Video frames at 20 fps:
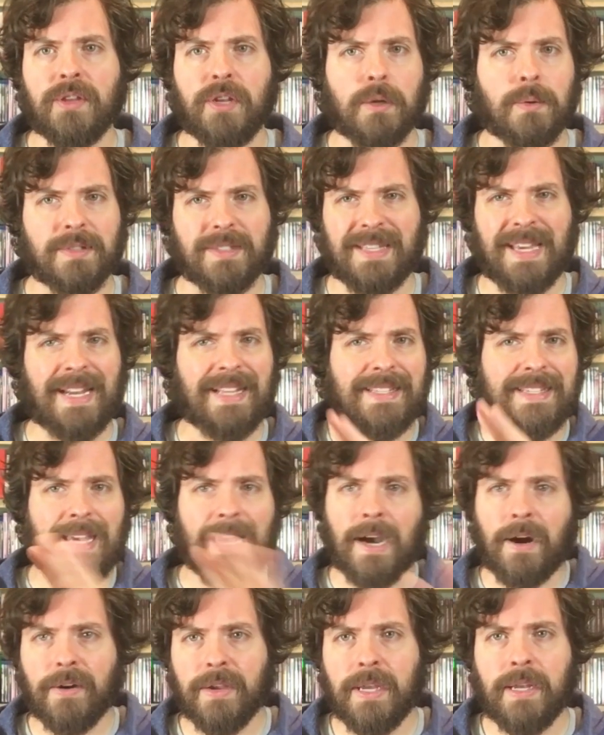You know, it's that
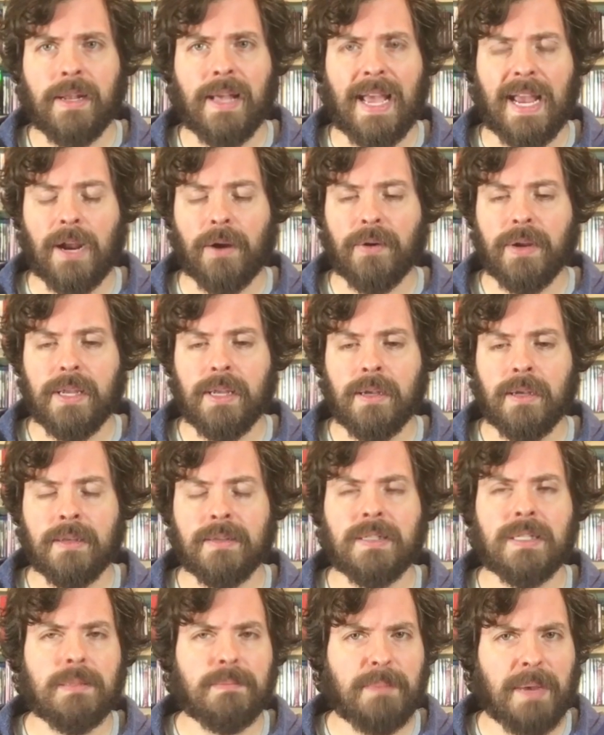Italian area,
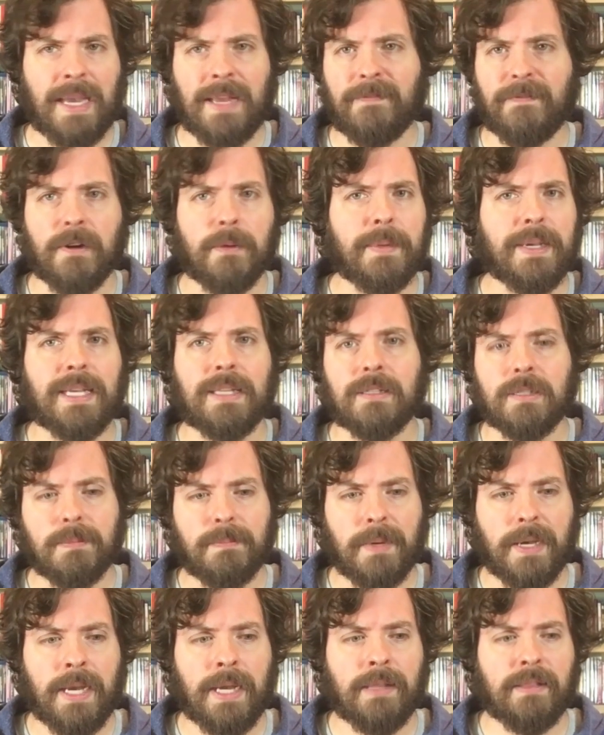Spain, filming in
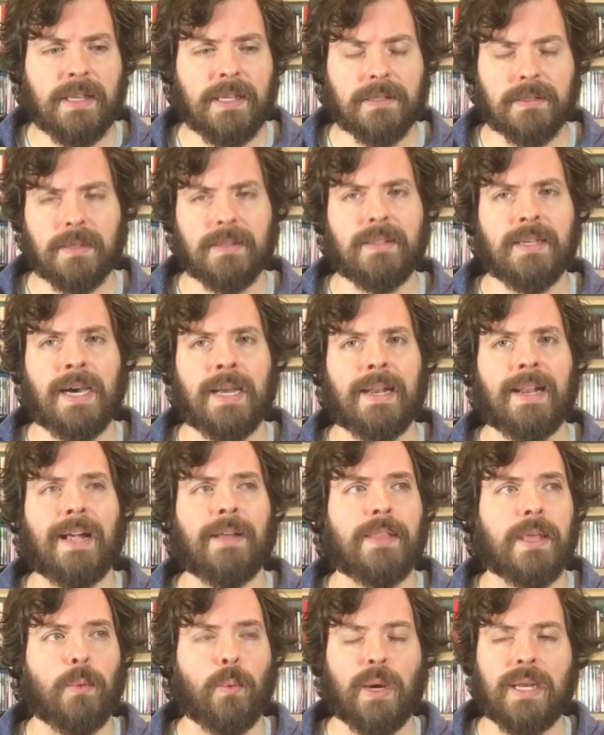Spain, things like that, and
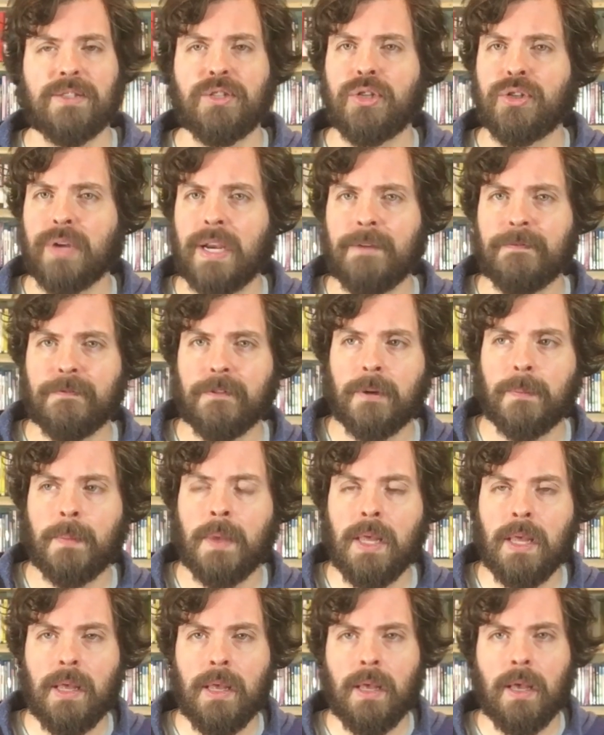how they went straight from
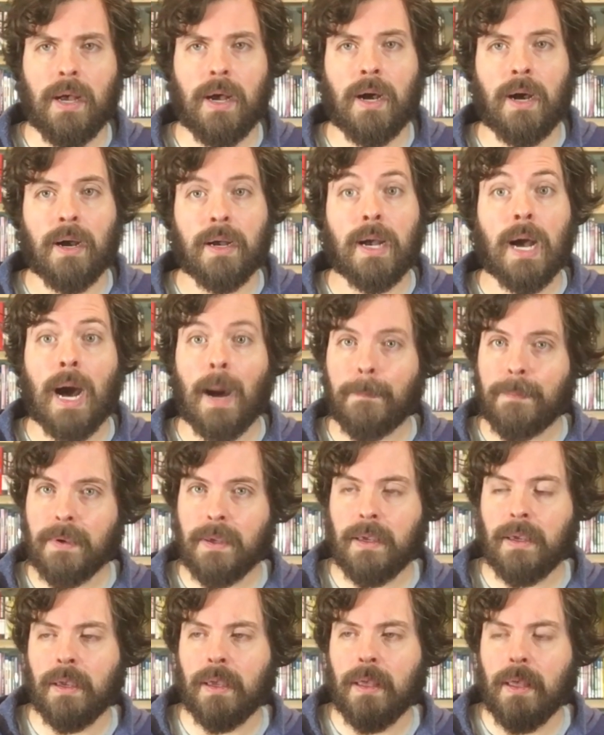uh,
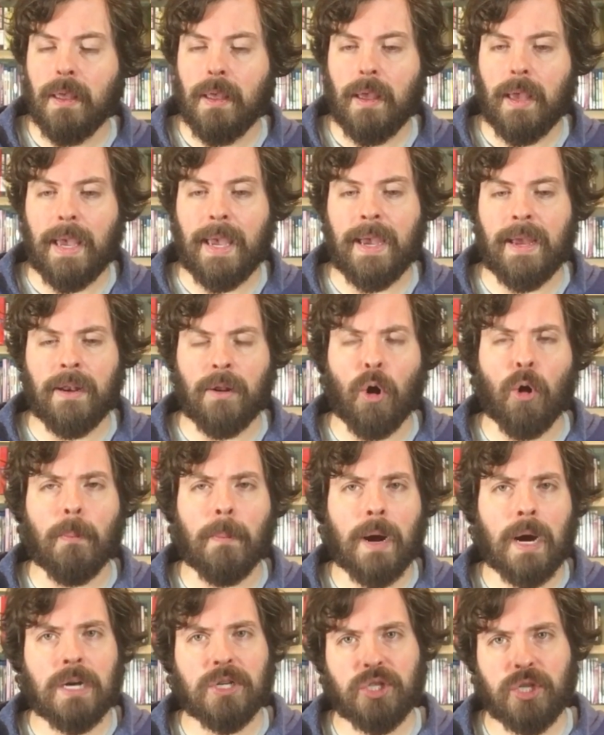copying and
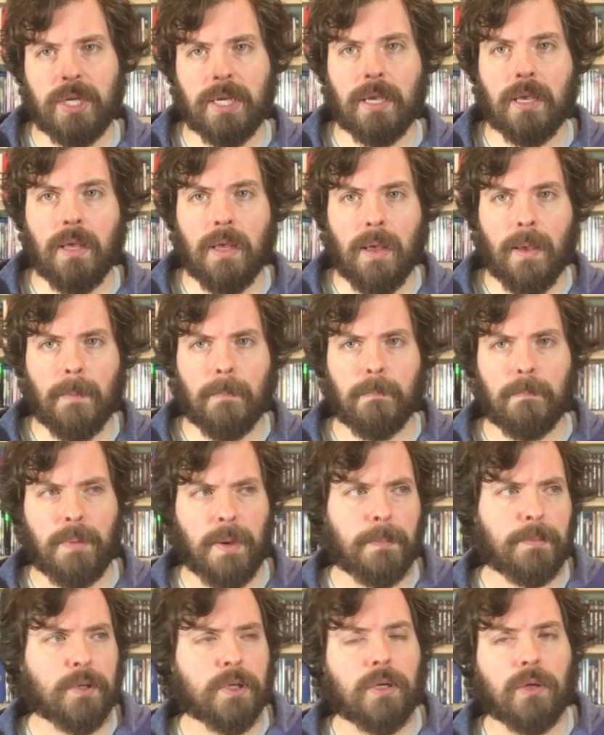homaging
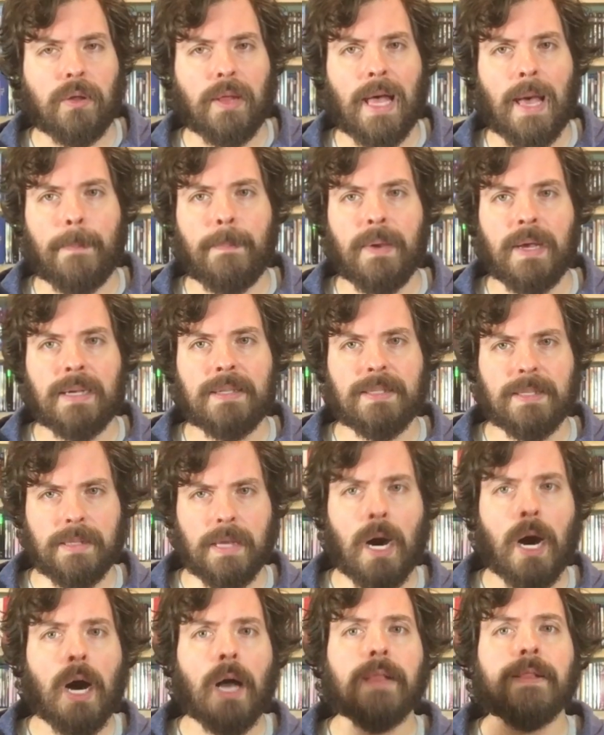biblical epics and
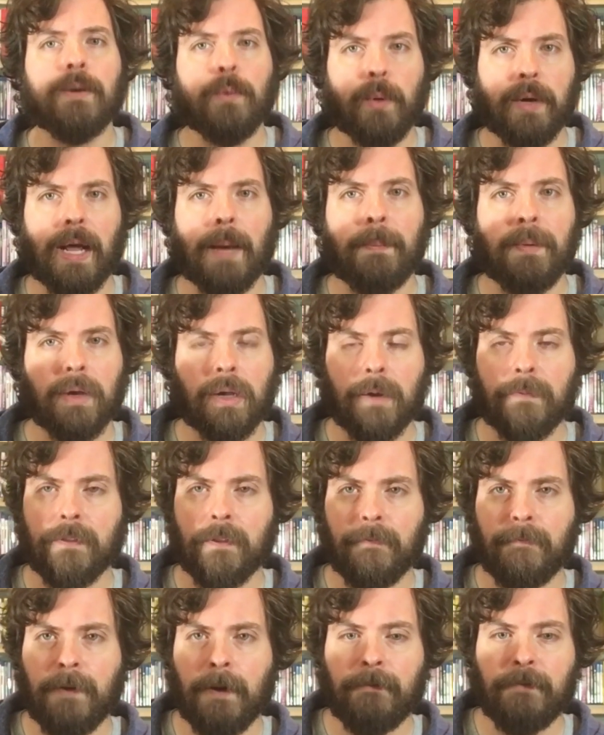the Hollywood epic of
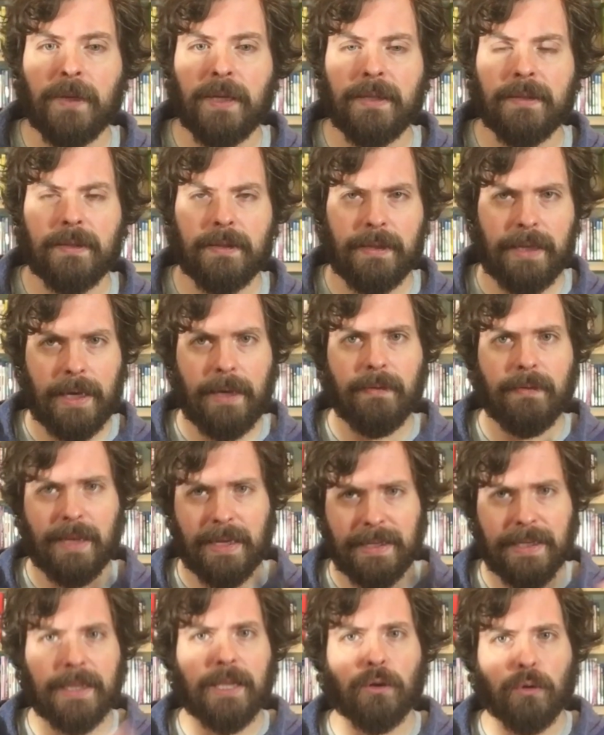the 50s. They,
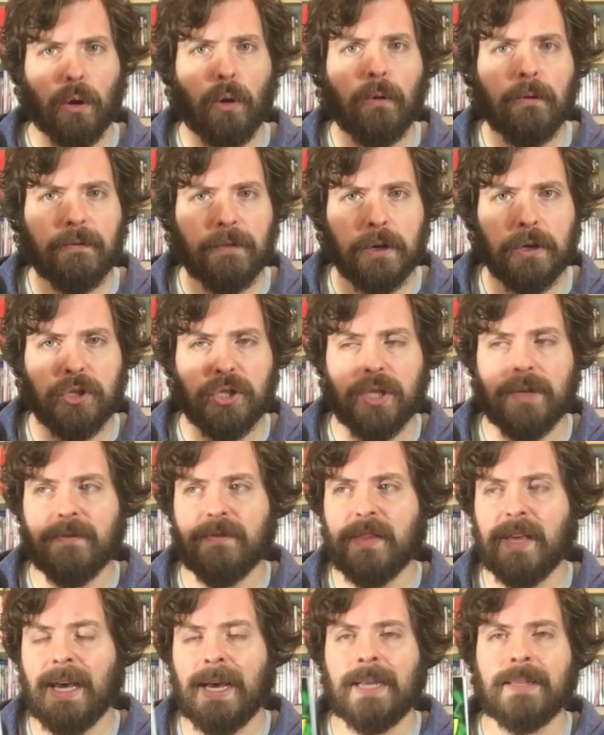they did their own version
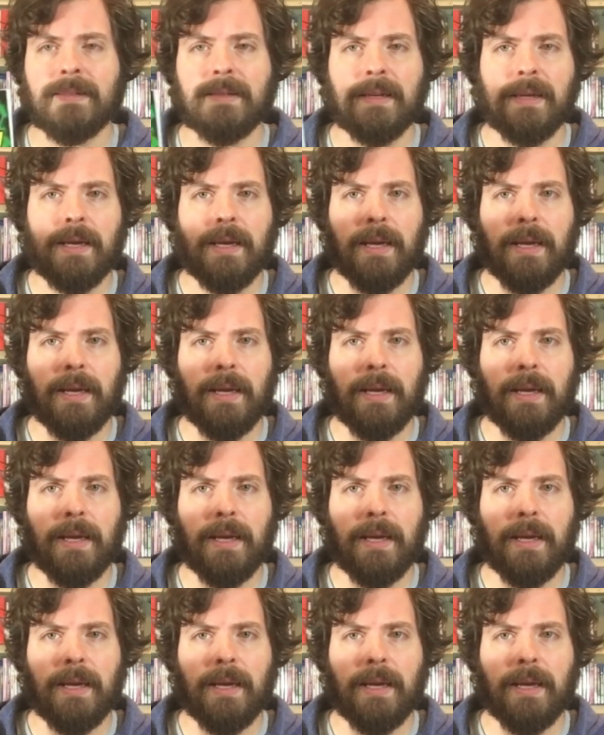of that.